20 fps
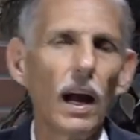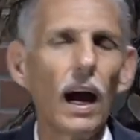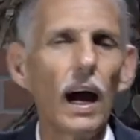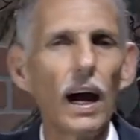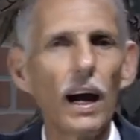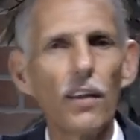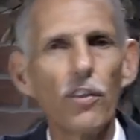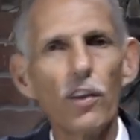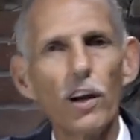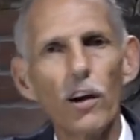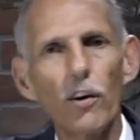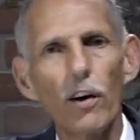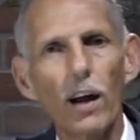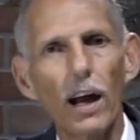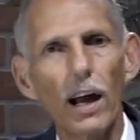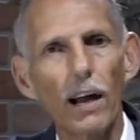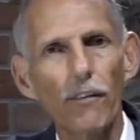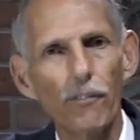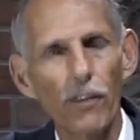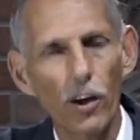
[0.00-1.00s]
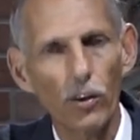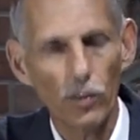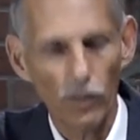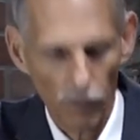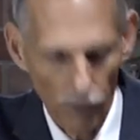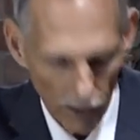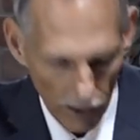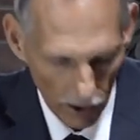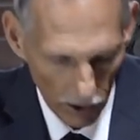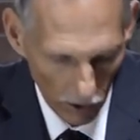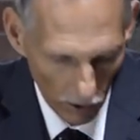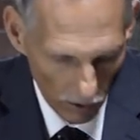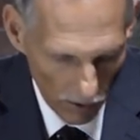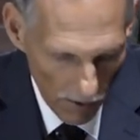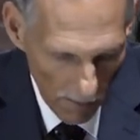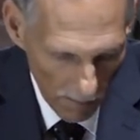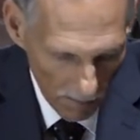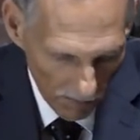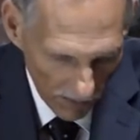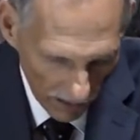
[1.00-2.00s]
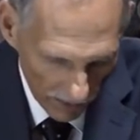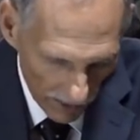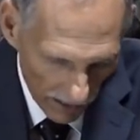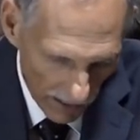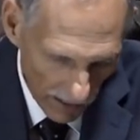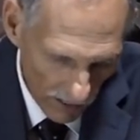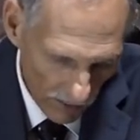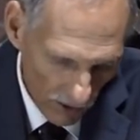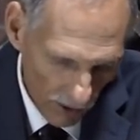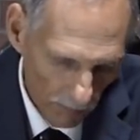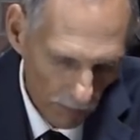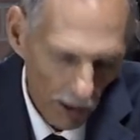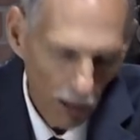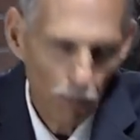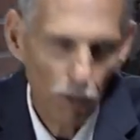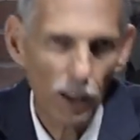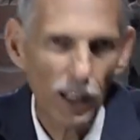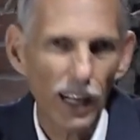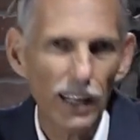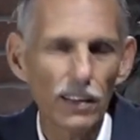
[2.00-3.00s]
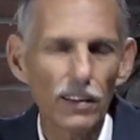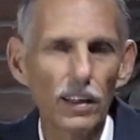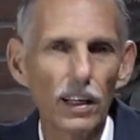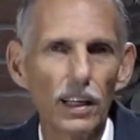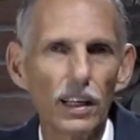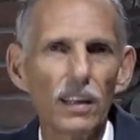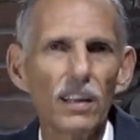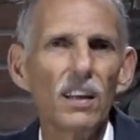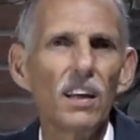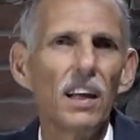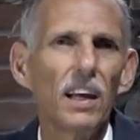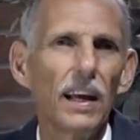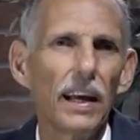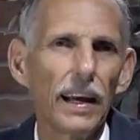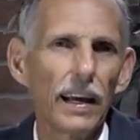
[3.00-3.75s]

there I found the video dated September 19,